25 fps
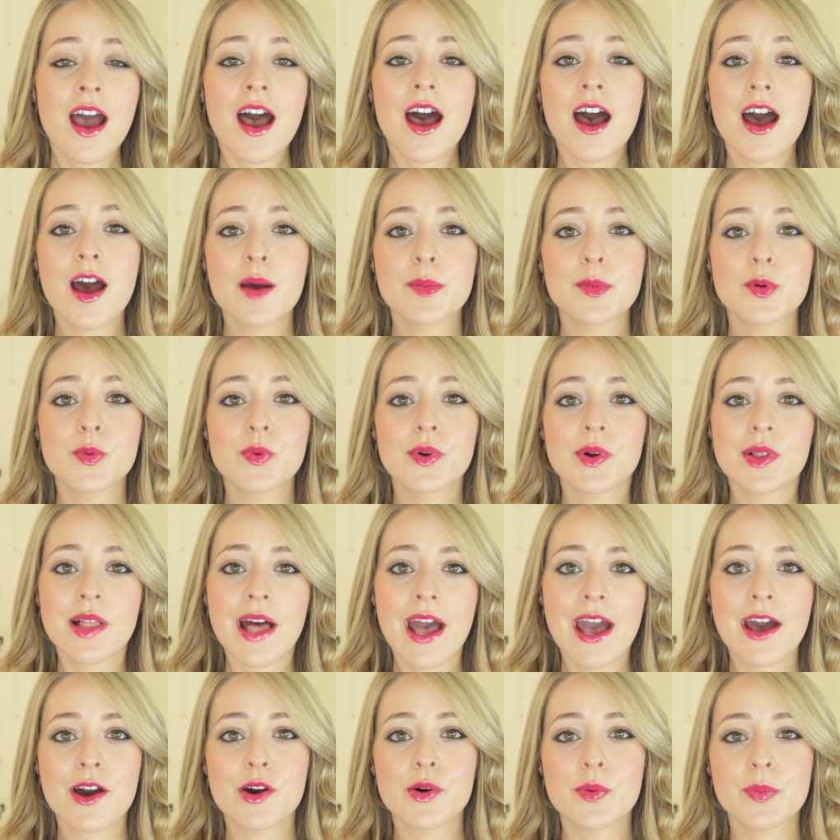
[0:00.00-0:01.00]
will
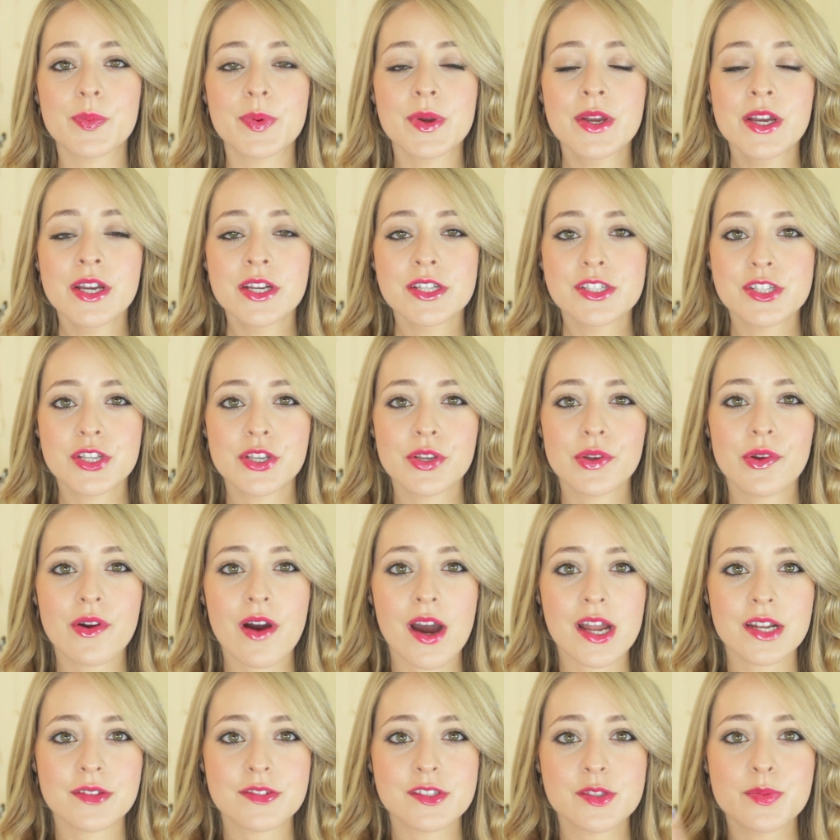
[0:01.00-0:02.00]
help to
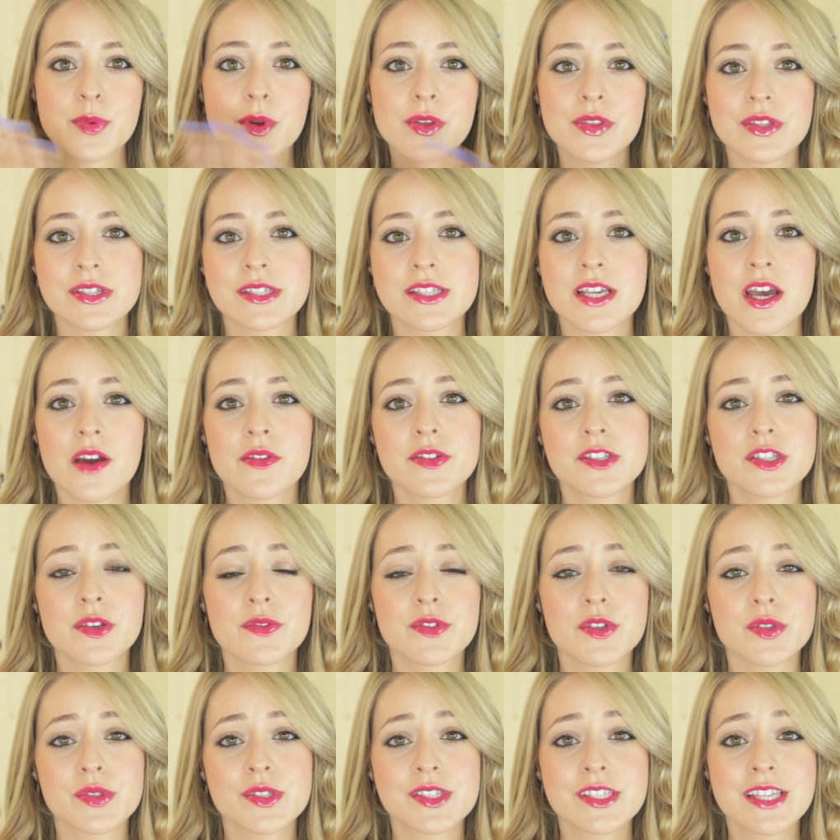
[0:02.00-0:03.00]
kind of smooth the surface
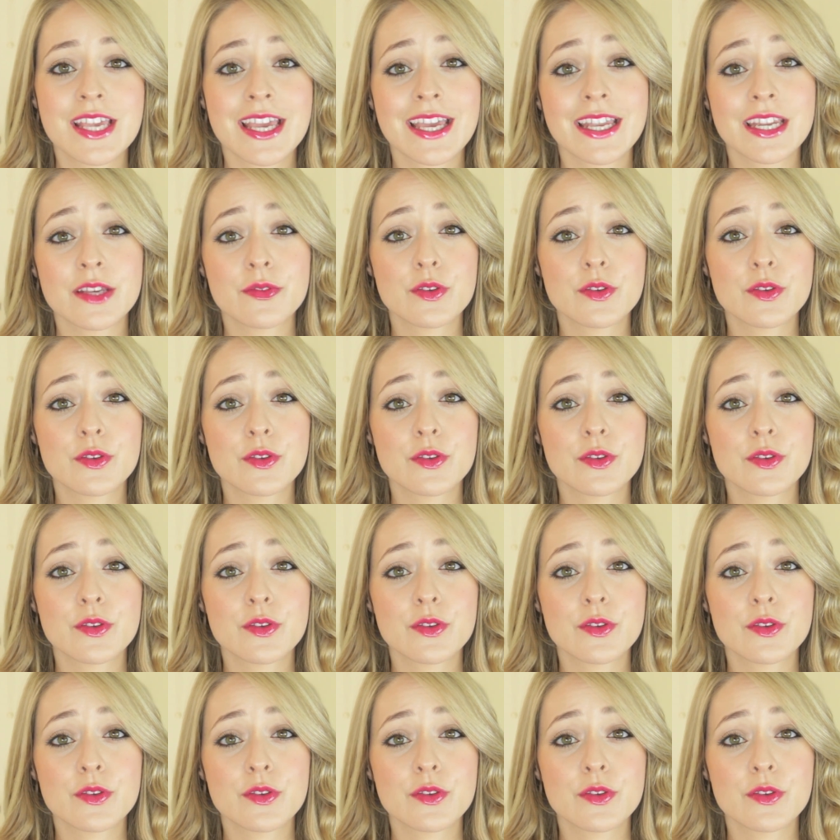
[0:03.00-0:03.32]
of your skin.